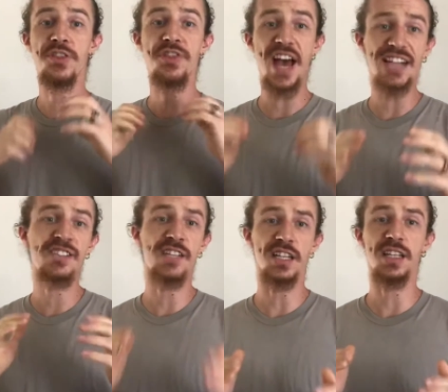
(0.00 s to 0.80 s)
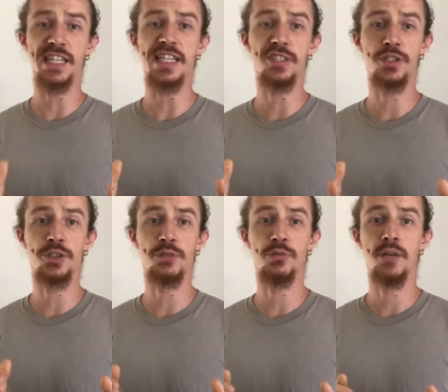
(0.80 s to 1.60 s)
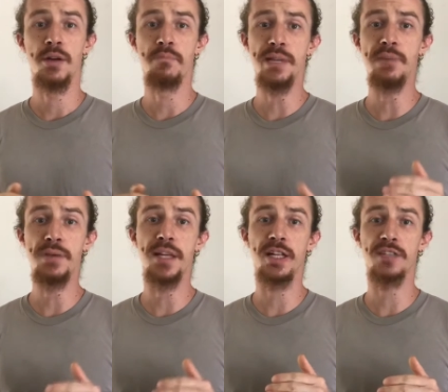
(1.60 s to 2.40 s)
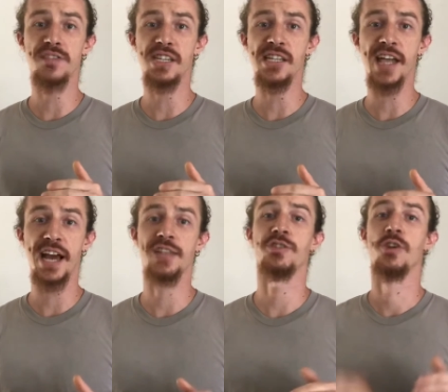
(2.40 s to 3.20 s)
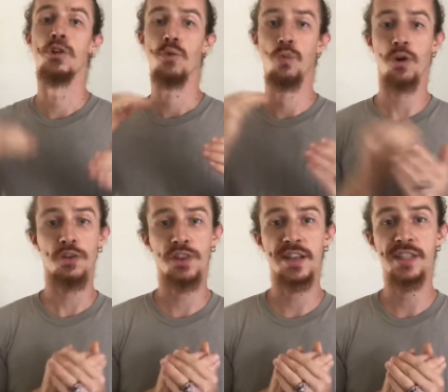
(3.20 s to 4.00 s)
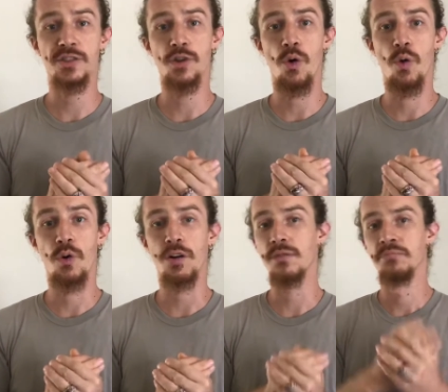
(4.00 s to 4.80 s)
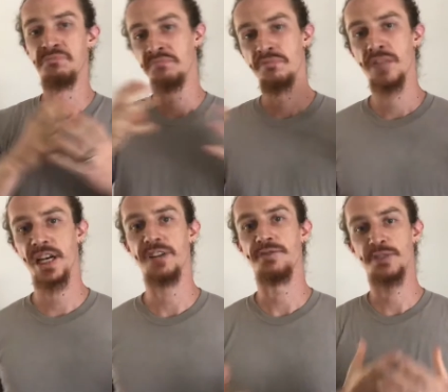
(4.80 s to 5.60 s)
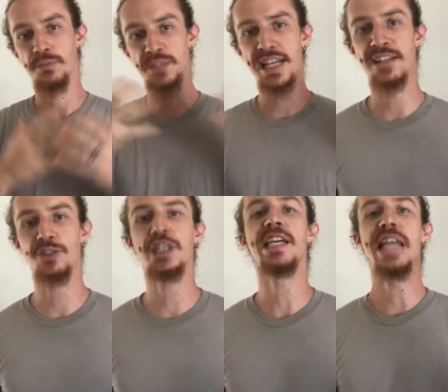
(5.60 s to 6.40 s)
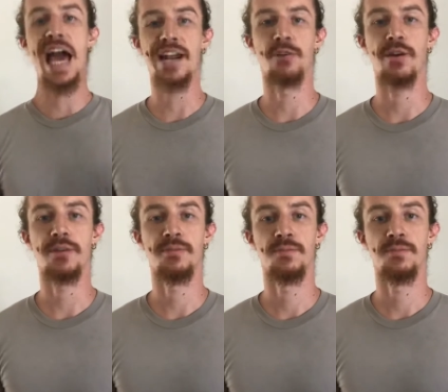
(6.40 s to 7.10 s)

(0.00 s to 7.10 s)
that's gonna lead to me being seen as worthless or kind of substantially inadequate.